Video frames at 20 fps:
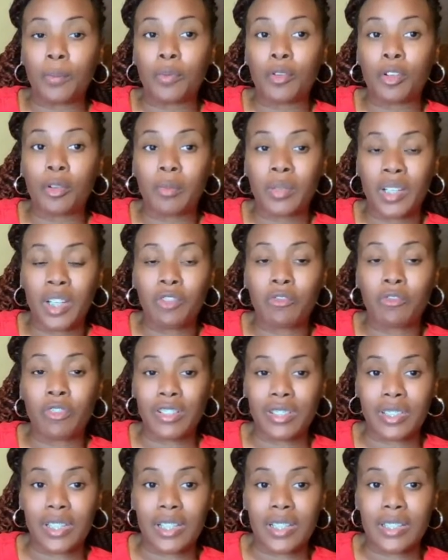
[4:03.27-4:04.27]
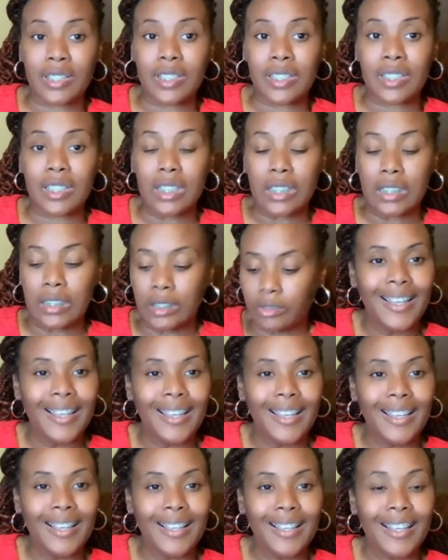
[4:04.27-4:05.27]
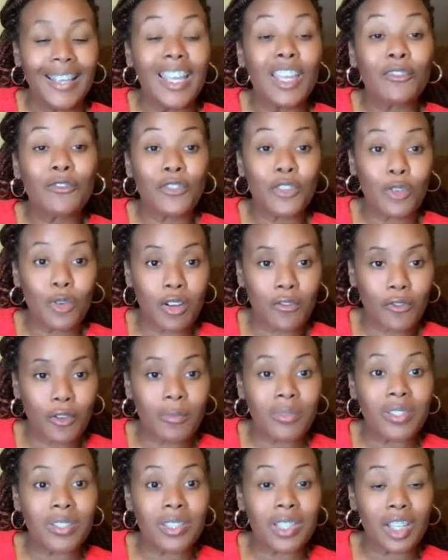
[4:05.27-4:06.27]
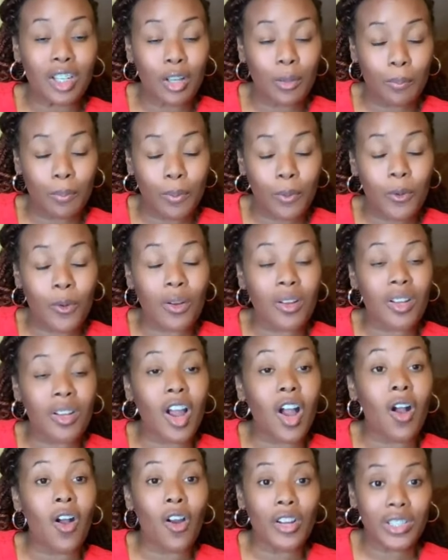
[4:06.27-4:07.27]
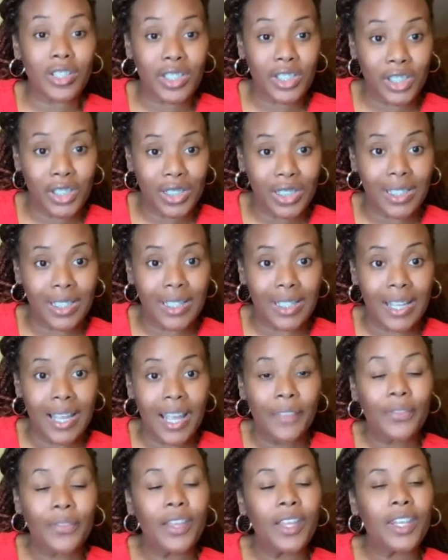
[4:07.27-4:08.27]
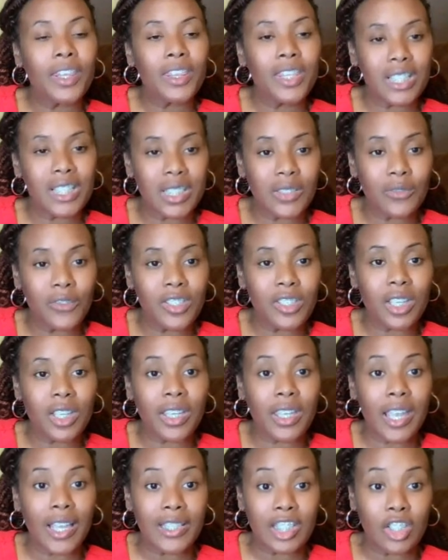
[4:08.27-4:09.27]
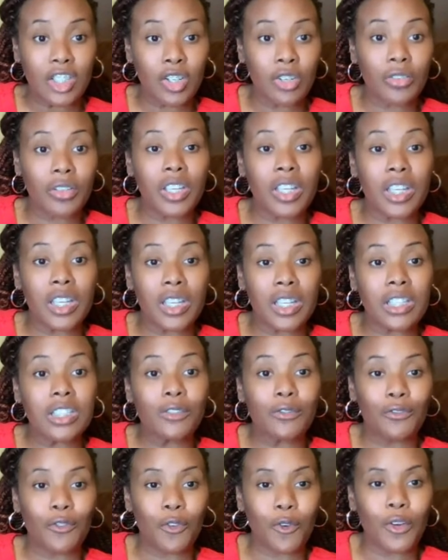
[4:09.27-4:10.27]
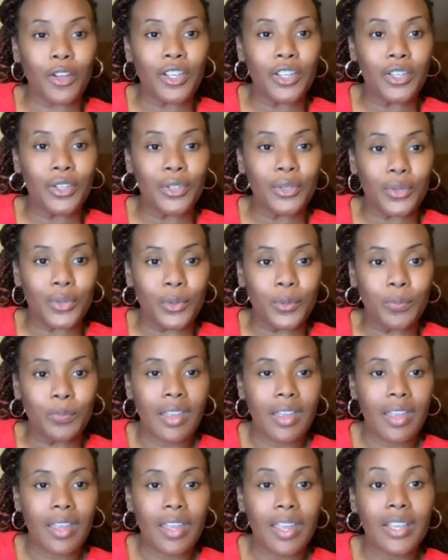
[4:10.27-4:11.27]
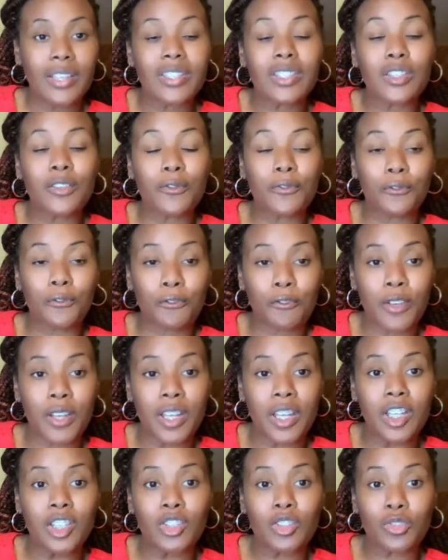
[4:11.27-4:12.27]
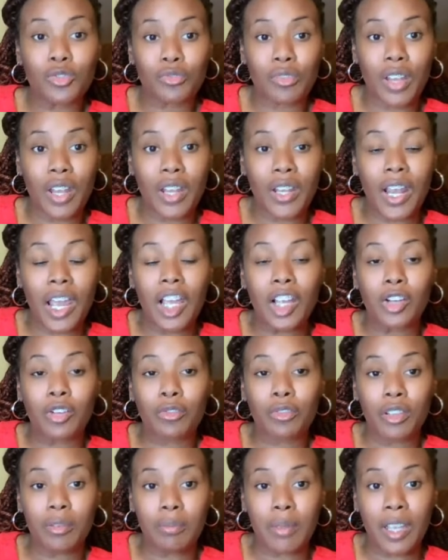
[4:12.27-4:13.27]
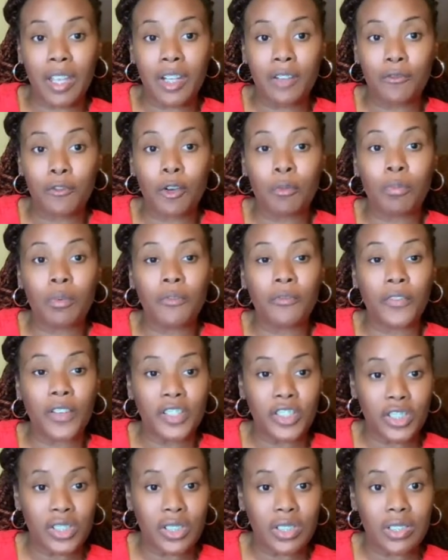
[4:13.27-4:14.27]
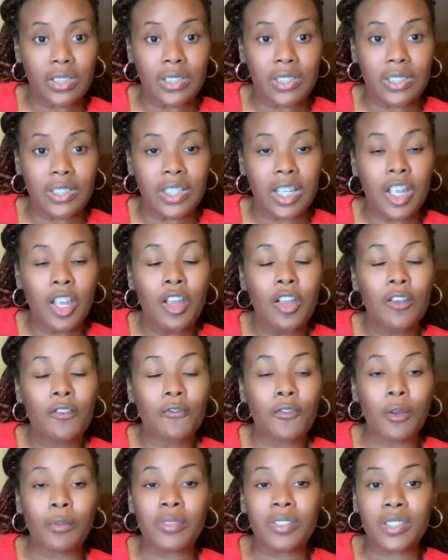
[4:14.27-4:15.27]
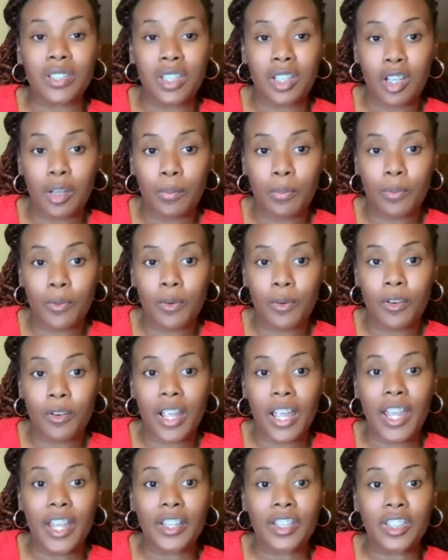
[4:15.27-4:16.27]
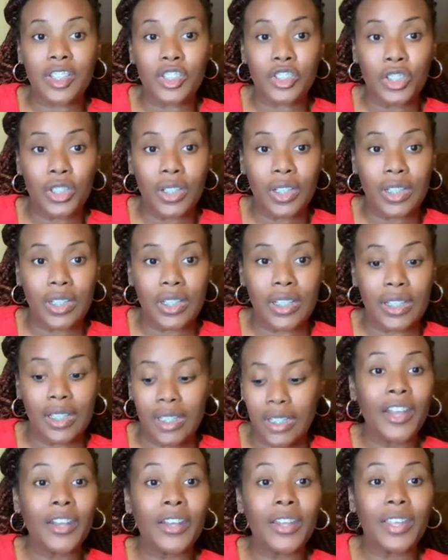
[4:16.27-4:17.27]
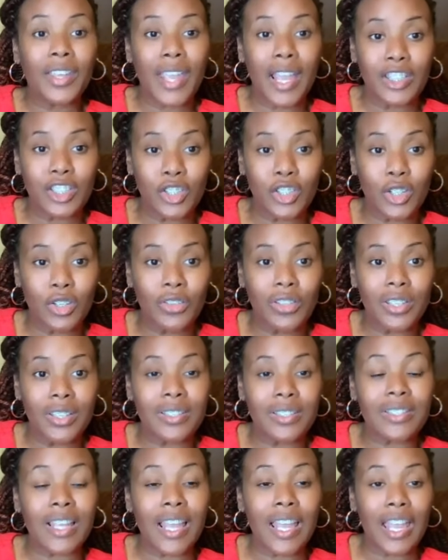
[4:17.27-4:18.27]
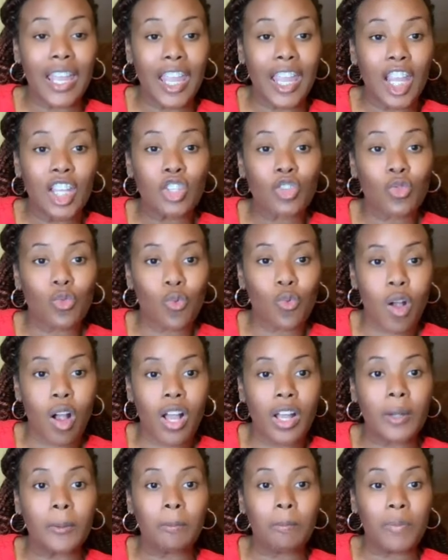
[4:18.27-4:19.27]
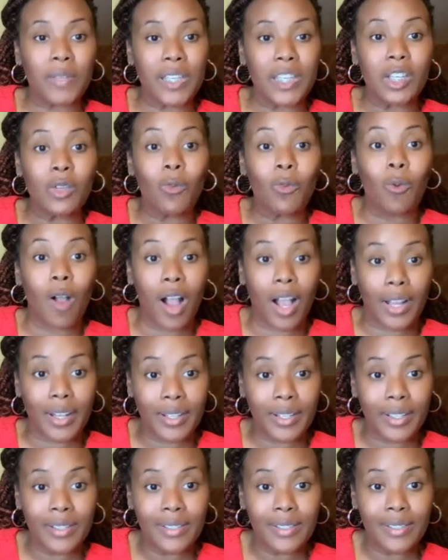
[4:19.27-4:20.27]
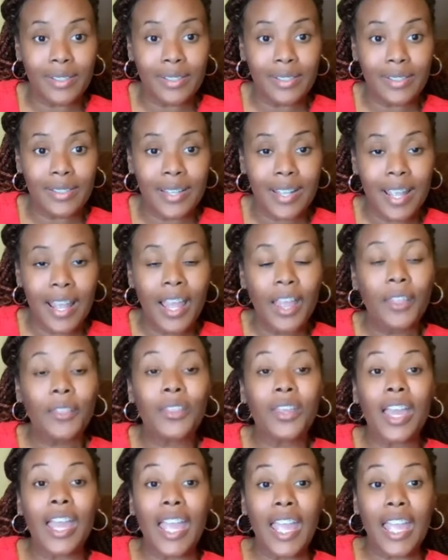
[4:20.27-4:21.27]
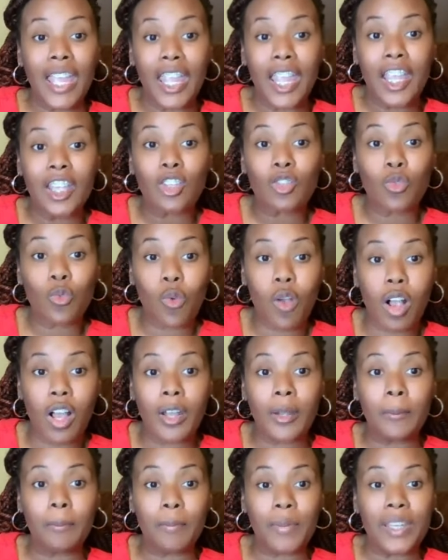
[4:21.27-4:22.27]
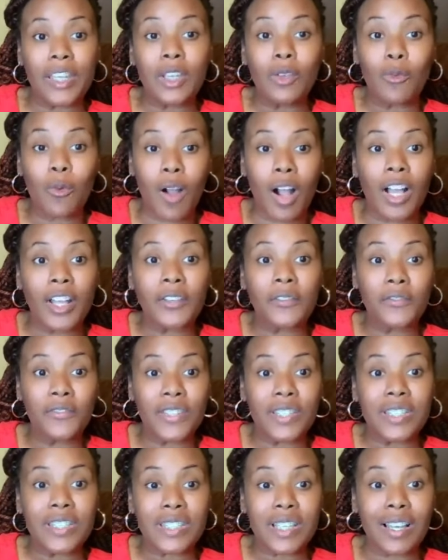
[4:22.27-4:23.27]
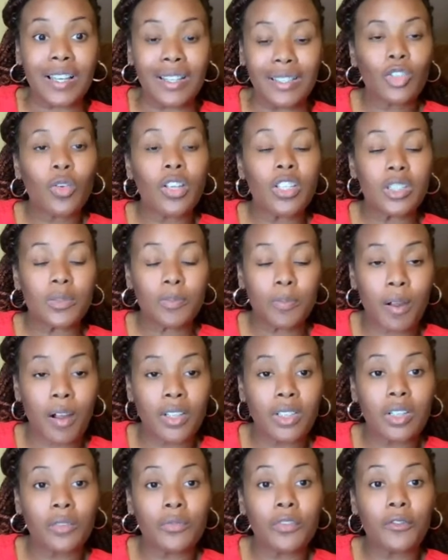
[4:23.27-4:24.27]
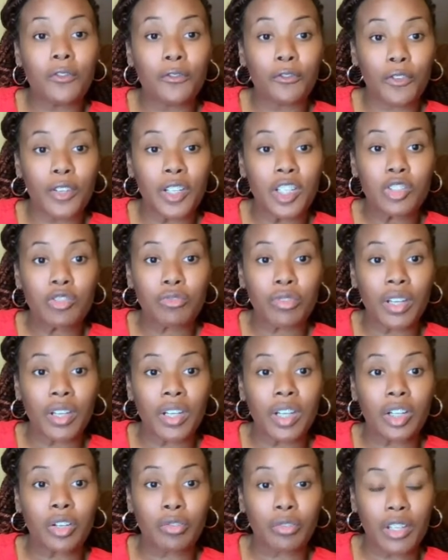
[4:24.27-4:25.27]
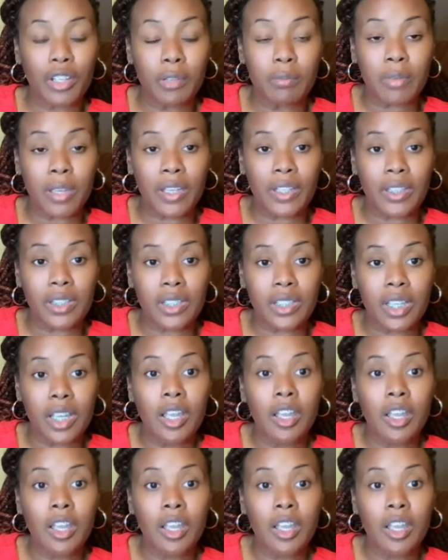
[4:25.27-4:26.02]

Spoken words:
for permanent residency. If you're from Singapore or Chile, then this visa category is for you. It's the free trade agreement for professionals from Singapore and Chile, and the category is H1B1. The H1B1 visa. So, as part of the free trade agreement,